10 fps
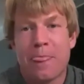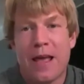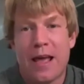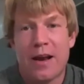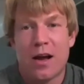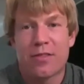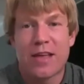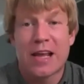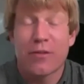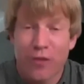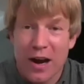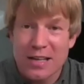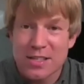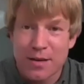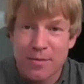And thank you for
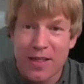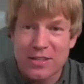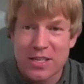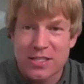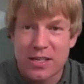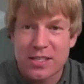asking about that, Jessica.